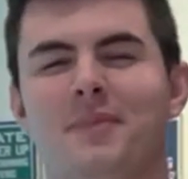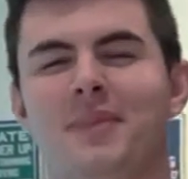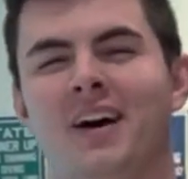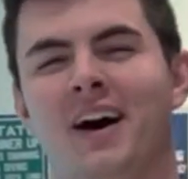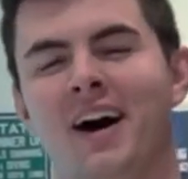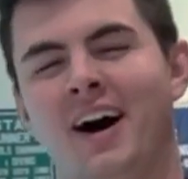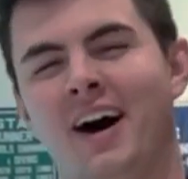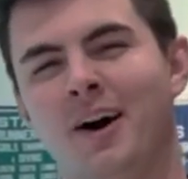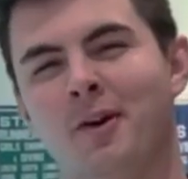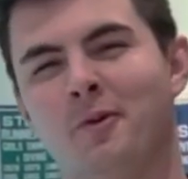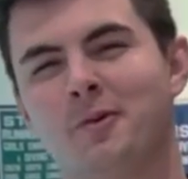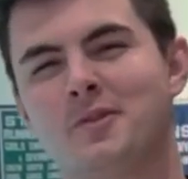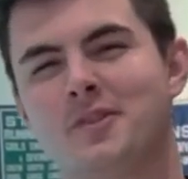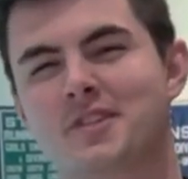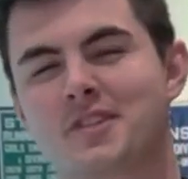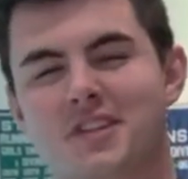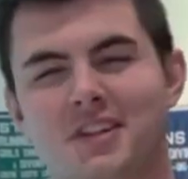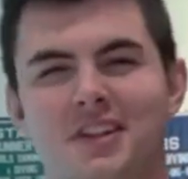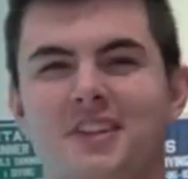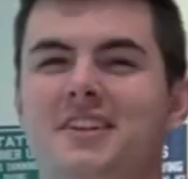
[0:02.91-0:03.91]
We're
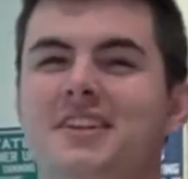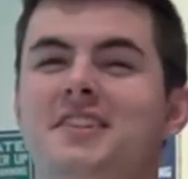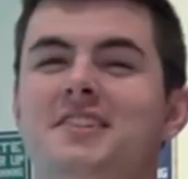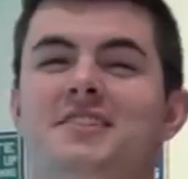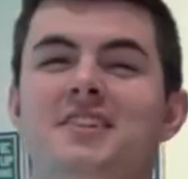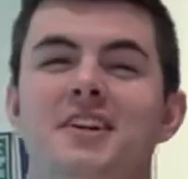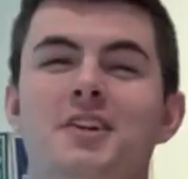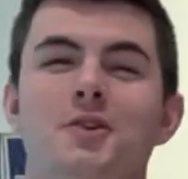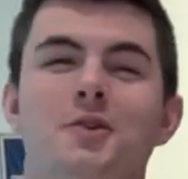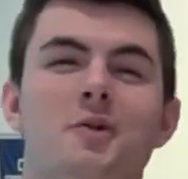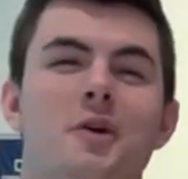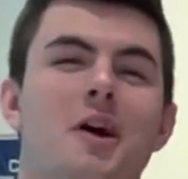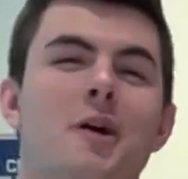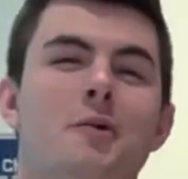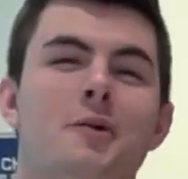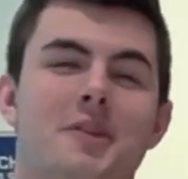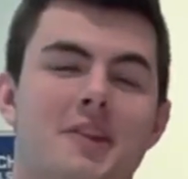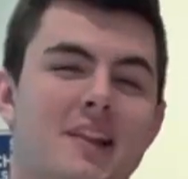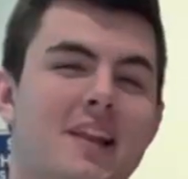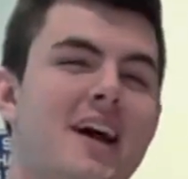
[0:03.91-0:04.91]
just going to continue on
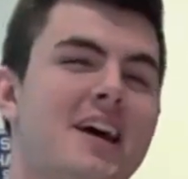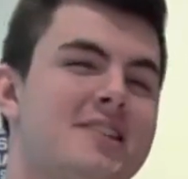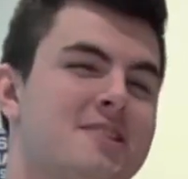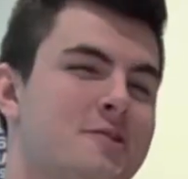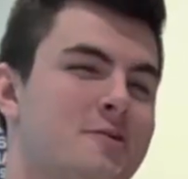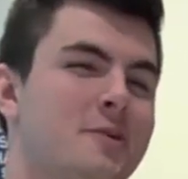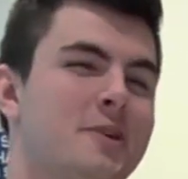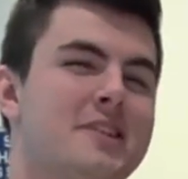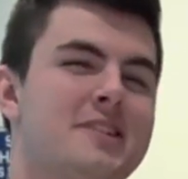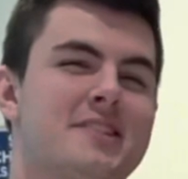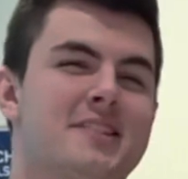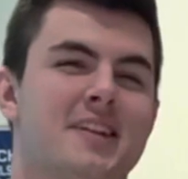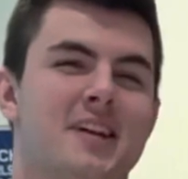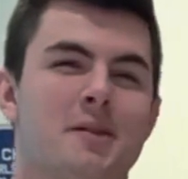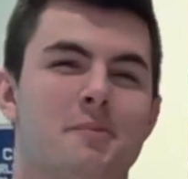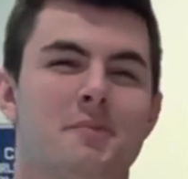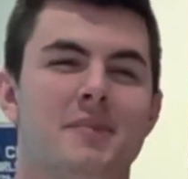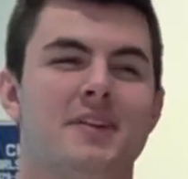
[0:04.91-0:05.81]
with last week's tip